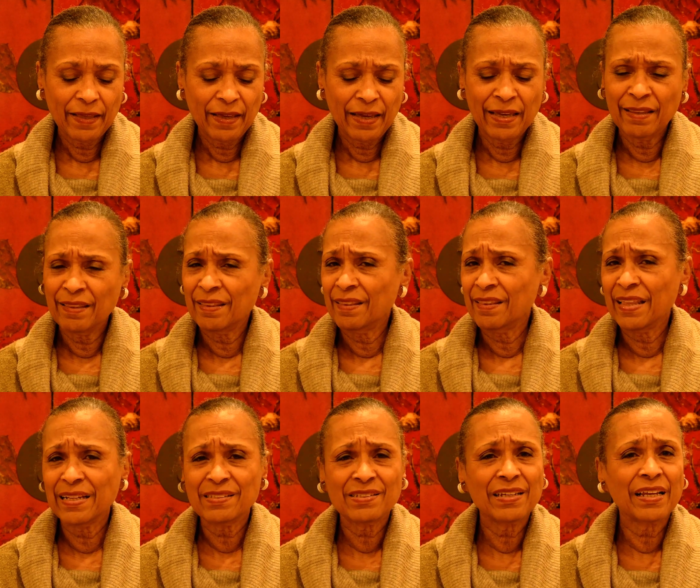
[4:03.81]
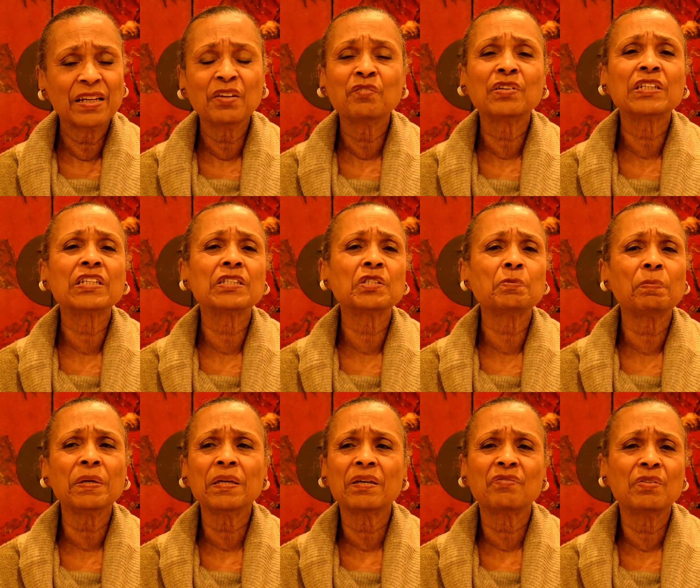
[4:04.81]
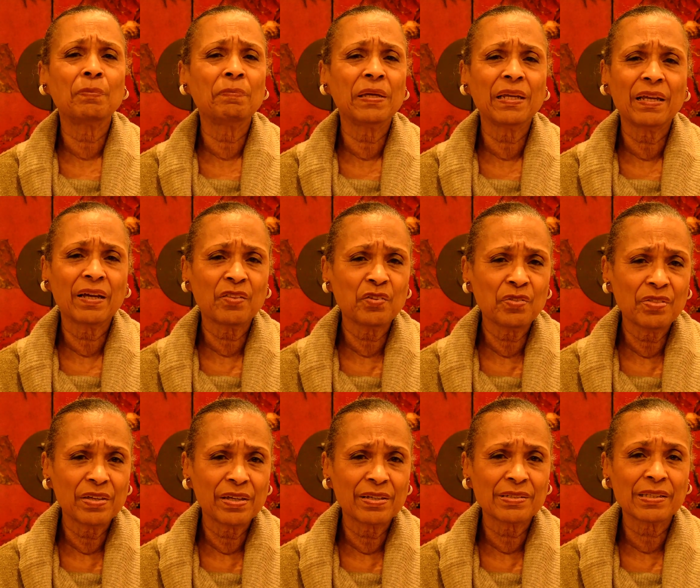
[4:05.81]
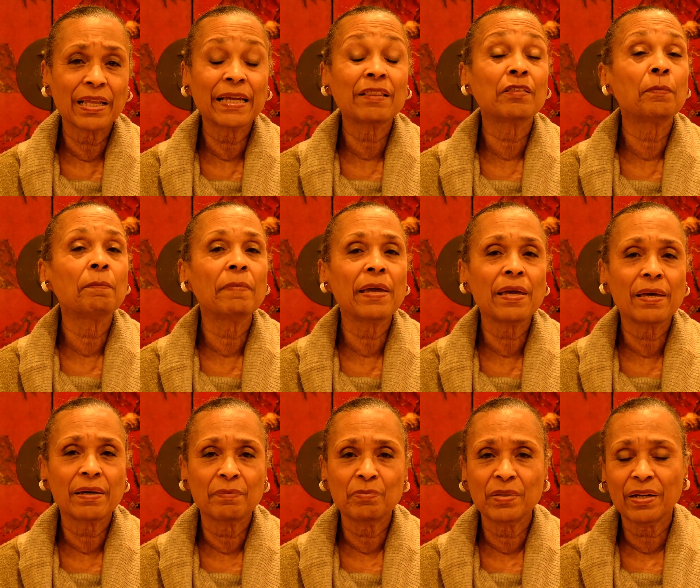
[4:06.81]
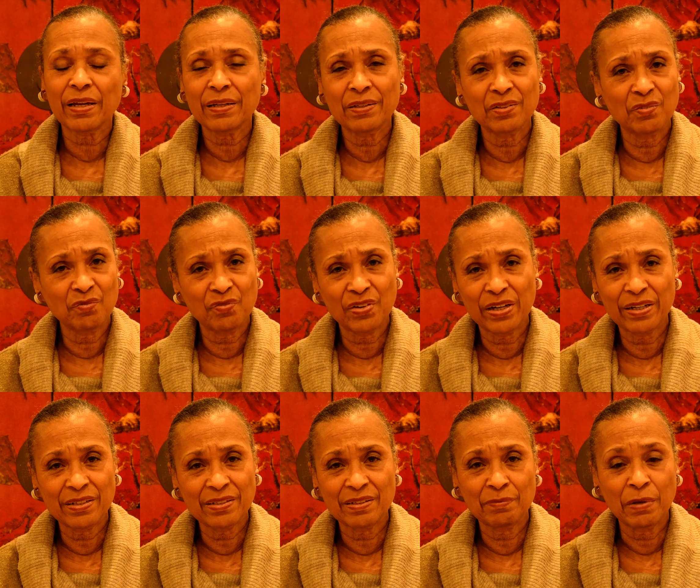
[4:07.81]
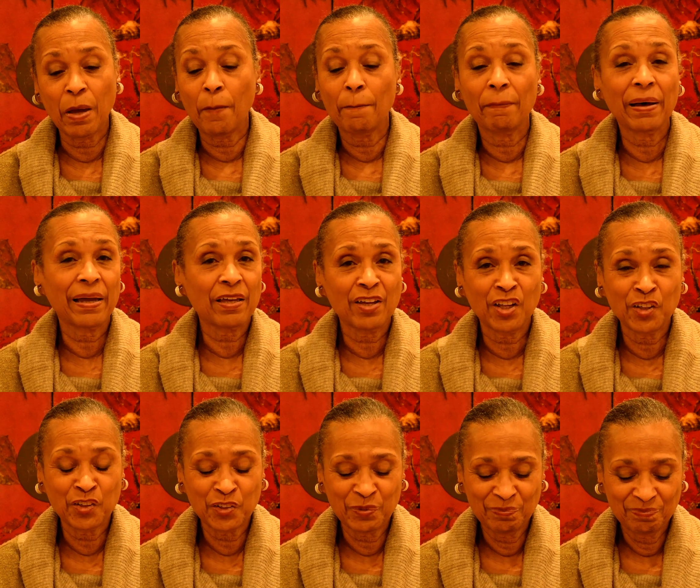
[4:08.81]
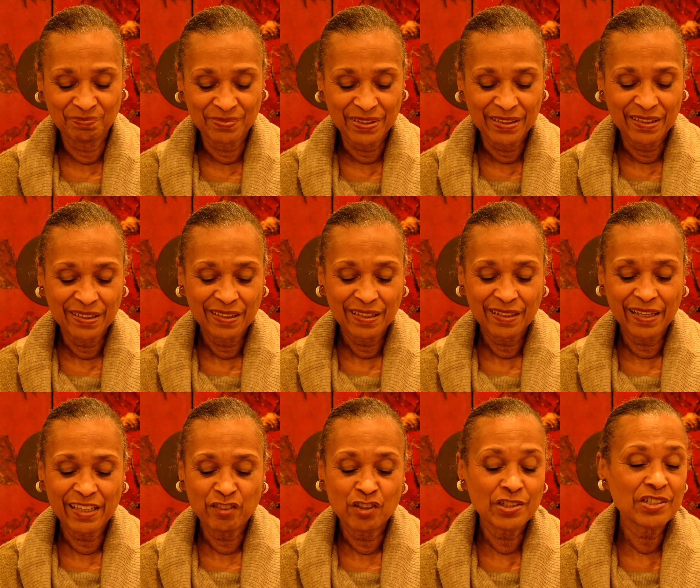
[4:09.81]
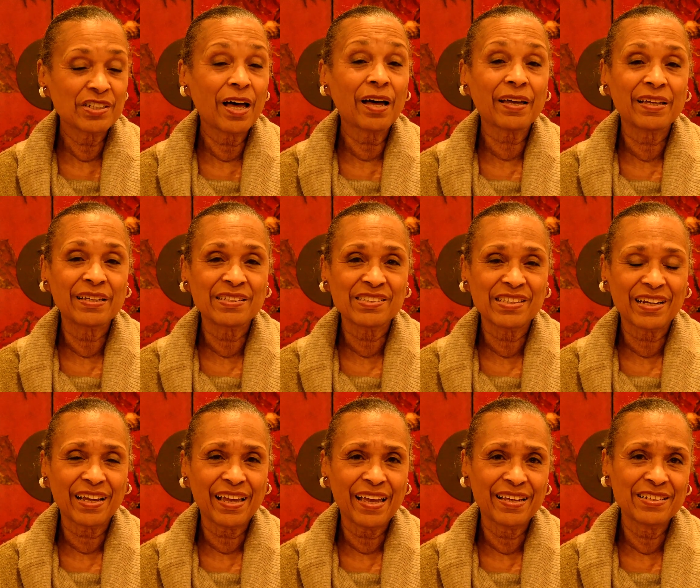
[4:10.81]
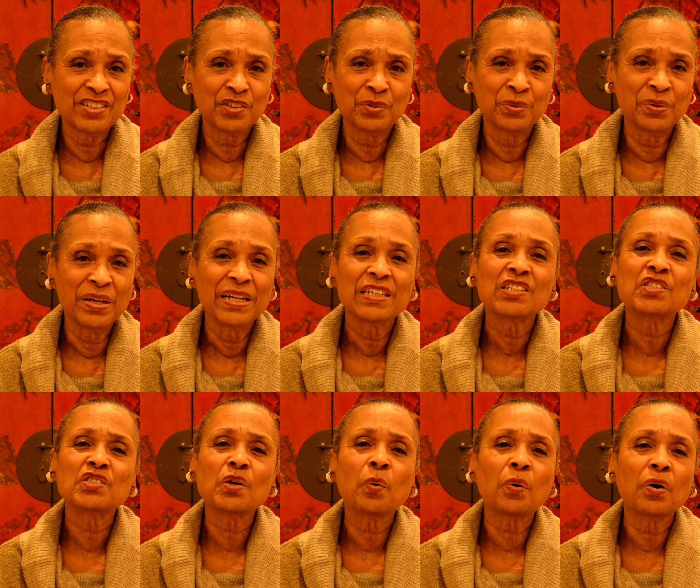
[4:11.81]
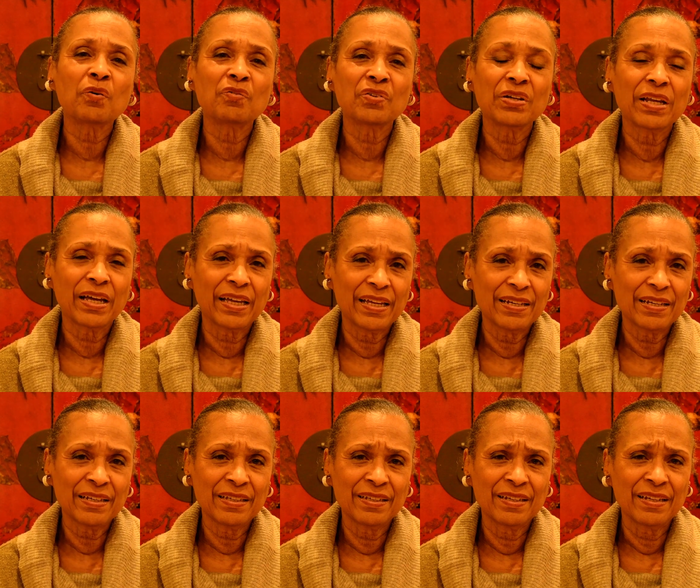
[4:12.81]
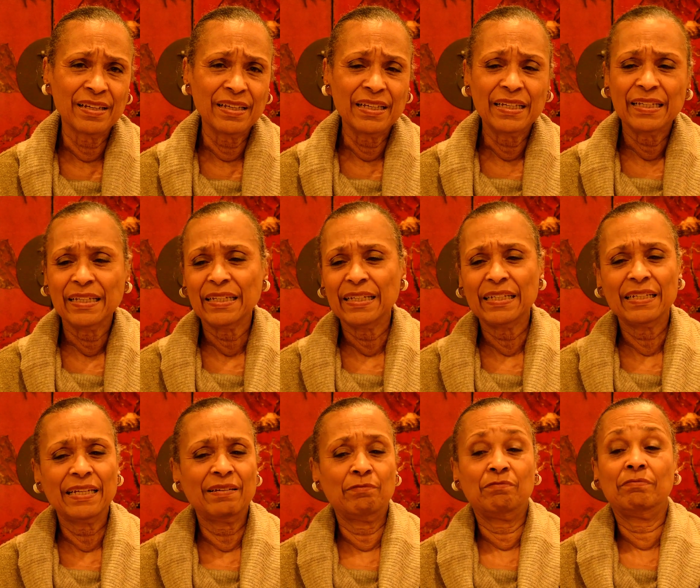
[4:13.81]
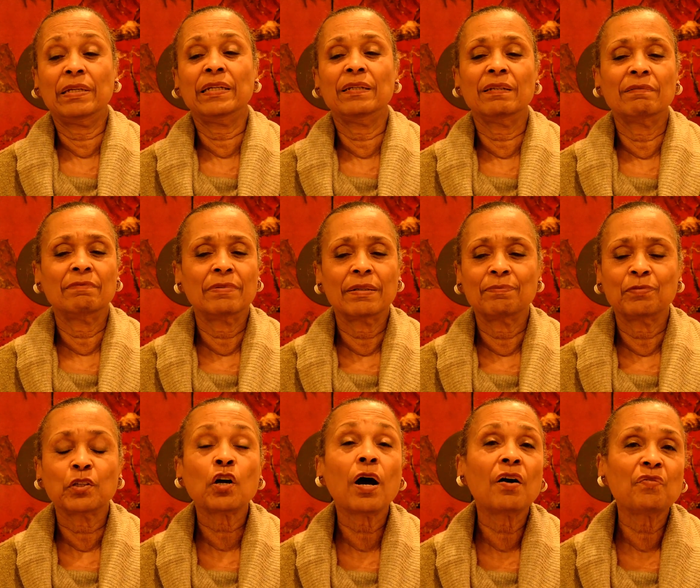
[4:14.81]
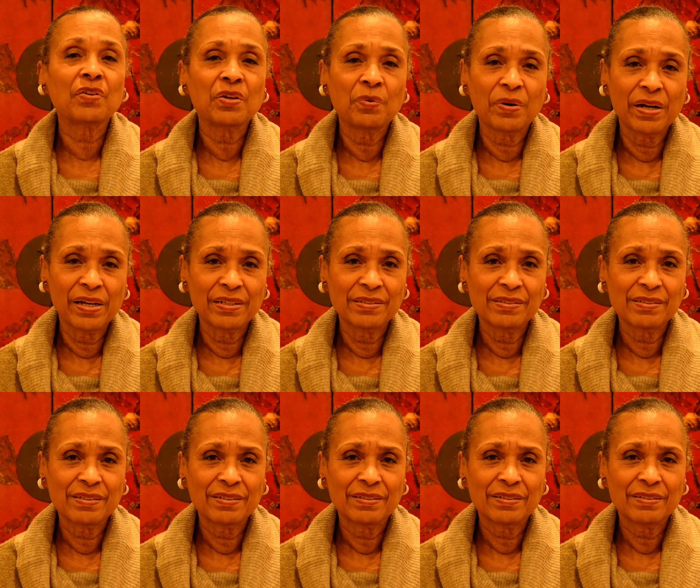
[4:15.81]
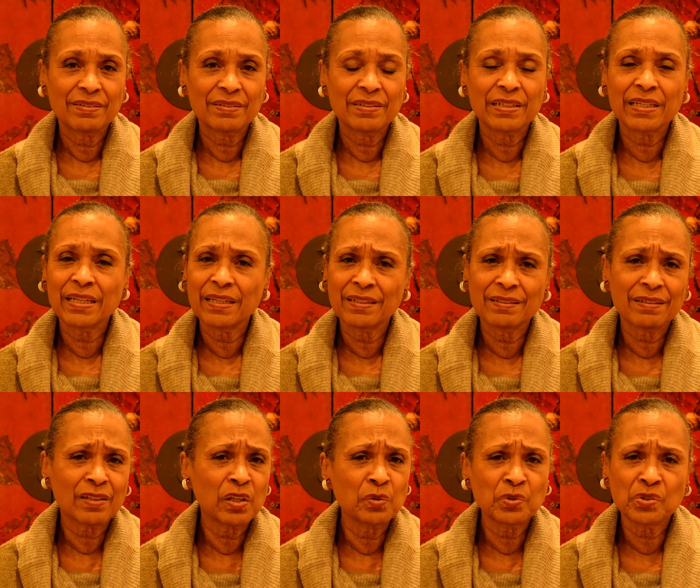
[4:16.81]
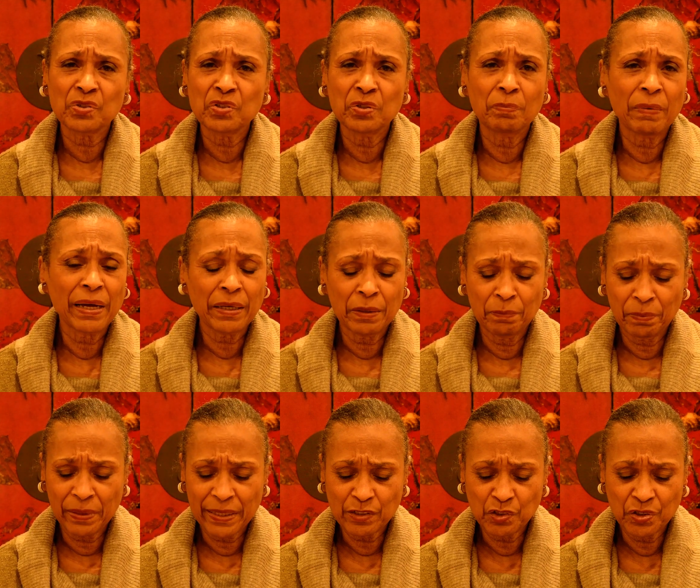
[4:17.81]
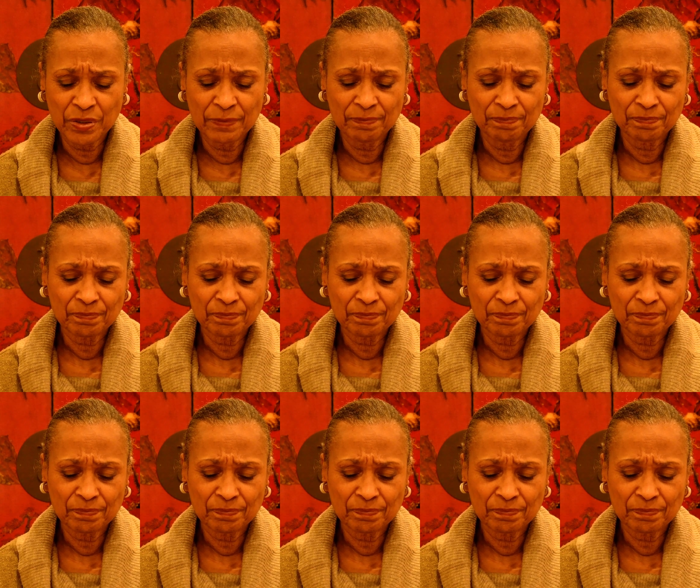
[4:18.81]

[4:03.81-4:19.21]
And that's not even to speak of the many other things like the makeup that I couldn't find in my color, like the stockings that I had to soak overnight in coffee grinds to get closer to my complexion.